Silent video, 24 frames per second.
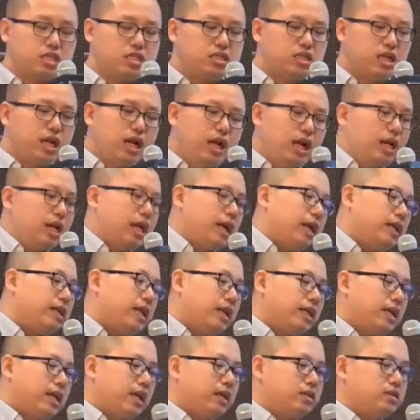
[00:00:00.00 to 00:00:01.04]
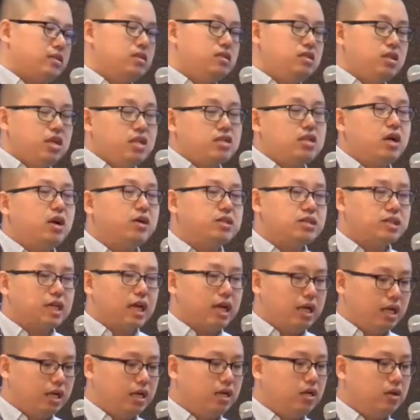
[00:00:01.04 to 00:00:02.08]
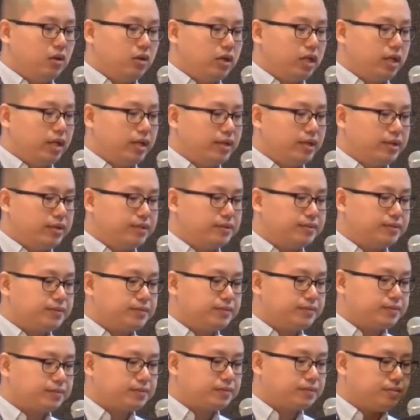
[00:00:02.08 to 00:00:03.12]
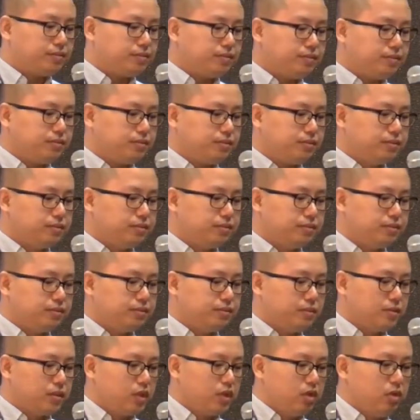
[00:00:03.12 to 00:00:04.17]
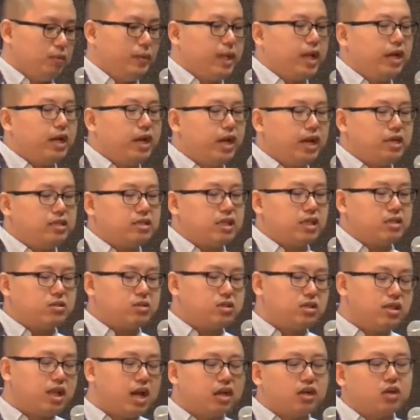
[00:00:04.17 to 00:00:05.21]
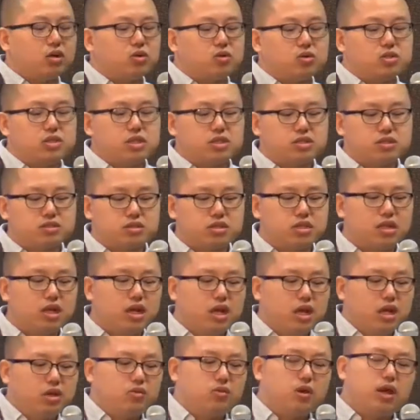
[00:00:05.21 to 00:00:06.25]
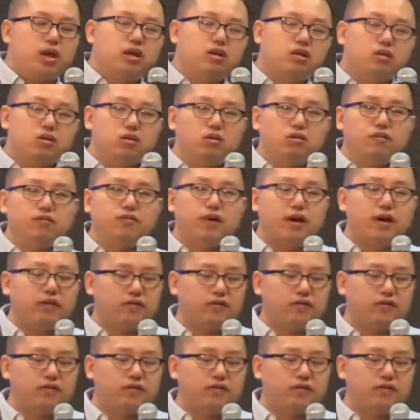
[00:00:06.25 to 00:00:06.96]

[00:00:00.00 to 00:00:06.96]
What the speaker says: Now I'm going to share with you also through a story. Let's look at the second story,